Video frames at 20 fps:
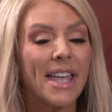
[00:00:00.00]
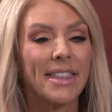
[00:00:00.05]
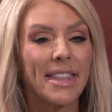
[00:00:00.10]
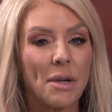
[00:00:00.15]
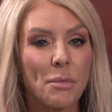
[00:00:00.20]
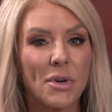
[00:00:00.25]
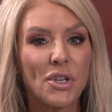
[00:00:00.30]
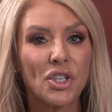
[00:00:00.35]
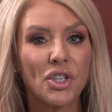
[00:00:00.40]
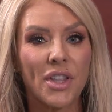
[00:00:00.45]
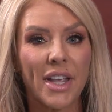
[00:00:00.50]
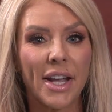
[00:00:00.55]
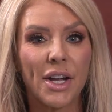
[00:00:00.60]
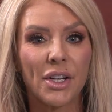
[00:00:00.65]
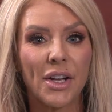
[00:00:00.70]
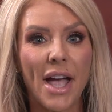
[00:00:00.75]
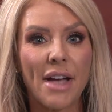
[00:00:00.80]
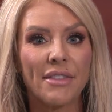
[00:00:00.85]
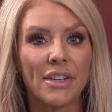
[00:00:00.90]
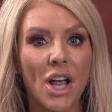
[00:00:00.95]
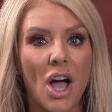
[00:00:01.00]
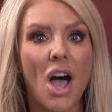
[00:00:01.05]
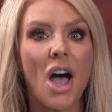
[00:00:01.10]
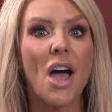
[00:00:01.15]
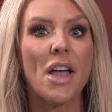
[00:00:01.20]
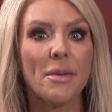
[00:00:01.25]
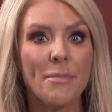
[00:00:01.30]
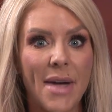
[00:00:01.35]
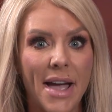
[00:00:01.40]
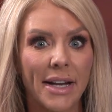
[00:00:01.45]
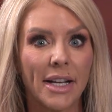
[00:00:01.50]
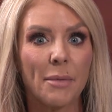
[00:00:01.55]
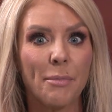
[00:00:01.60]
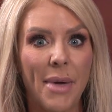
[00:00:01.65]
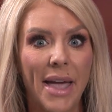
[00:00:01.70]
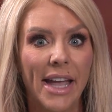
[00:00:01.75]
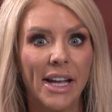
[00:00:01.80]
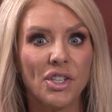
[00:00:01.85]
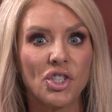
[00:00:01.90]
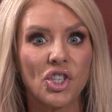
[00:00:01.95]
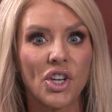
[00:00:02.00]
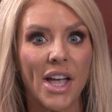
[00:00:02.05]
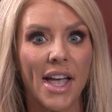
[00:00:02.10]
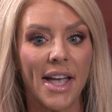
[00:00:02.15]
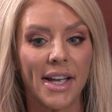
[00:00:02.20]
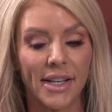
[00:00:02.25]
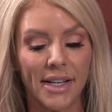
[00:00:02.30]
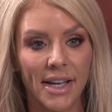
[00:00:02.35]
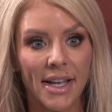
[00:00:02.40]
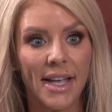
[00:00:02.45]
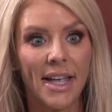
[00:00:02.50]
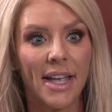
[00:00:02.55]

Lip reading: they wish they could have an automatic paycheck